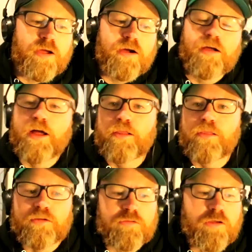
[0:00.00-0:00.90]
there, I
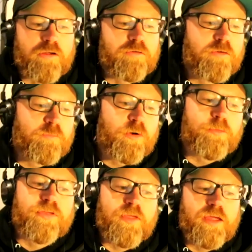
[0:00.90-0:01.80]
looked down on what
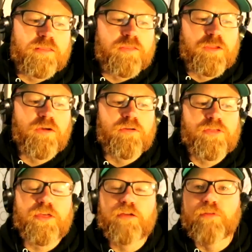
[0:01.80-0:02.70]
was then the
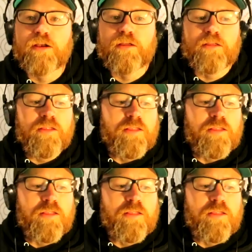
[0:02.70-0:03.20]
Odyssey Arena.